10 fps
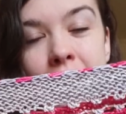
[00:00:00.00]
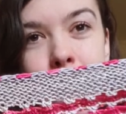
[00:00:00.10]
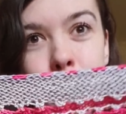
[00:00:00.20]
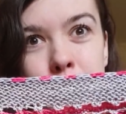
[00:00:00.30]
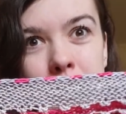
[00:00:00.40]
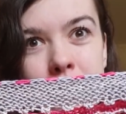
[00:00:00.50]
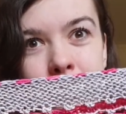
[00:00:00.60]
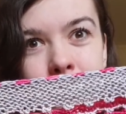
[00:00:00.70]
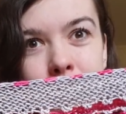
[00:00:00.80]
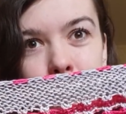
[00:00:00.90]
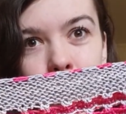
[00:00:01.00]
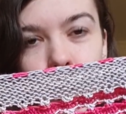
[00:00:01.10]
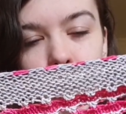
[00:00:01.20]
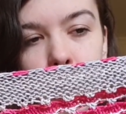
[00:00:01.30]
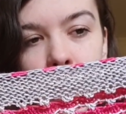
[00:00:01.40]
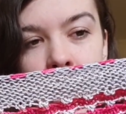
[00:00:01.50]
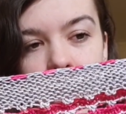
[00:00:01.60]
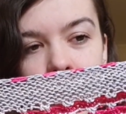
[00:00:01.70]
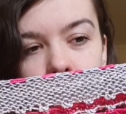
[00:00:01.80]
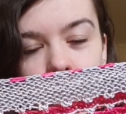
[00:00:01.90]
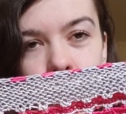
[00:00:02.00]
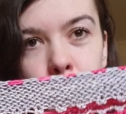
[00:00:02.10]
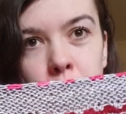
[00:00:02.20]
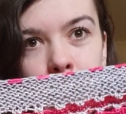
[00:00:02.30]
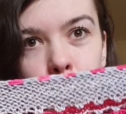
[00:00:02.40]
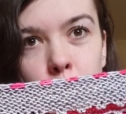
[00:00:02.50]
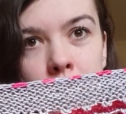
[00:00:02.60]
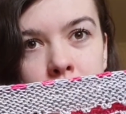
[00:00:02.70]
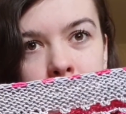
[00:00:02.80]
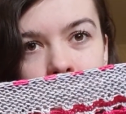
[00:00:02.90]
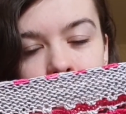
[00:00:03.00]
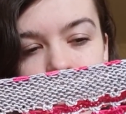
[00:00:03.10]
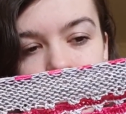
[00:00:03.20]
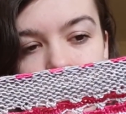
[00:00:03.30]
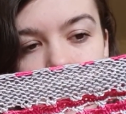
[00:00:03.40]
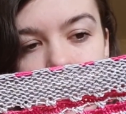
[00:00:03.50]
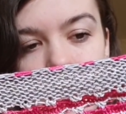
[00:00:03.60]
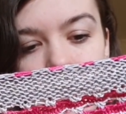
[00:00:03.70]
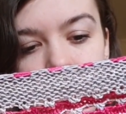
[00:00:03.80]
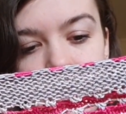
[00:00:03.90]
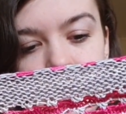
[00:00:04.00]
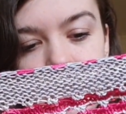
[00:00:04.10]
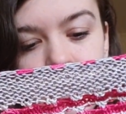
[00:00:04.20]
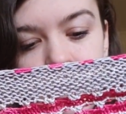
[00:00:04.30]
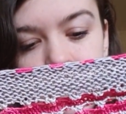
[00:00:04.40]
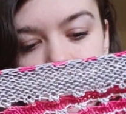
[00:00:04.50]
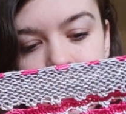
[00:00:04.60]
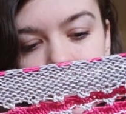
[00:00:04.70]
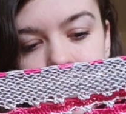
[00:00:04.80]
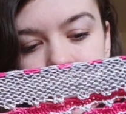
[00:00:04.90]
I really thought about ripping back and just doing a colored or